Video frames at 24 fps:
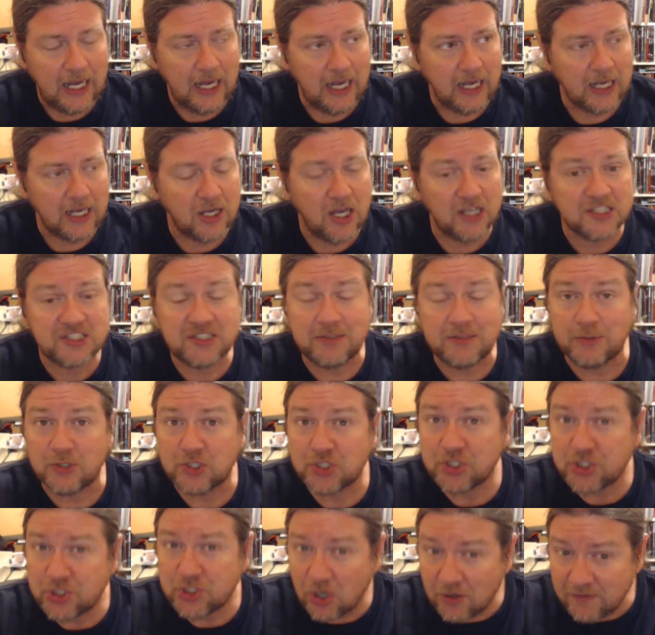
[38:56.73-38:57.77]
customer
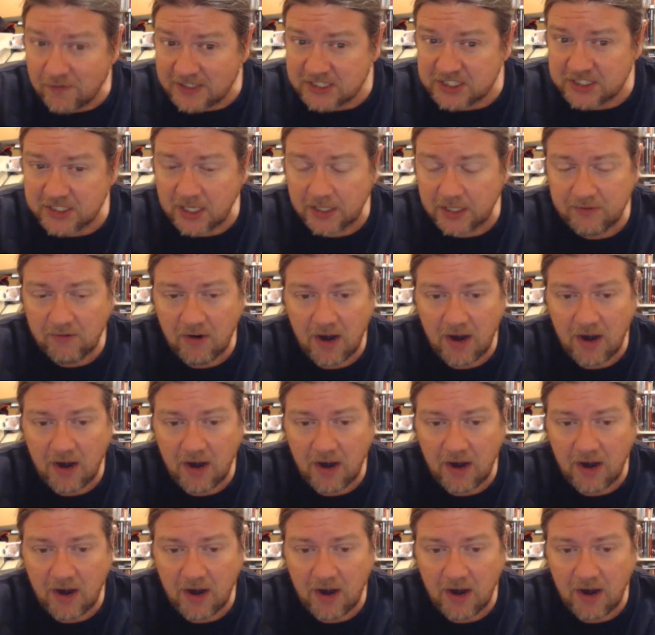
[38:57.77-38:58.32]
service done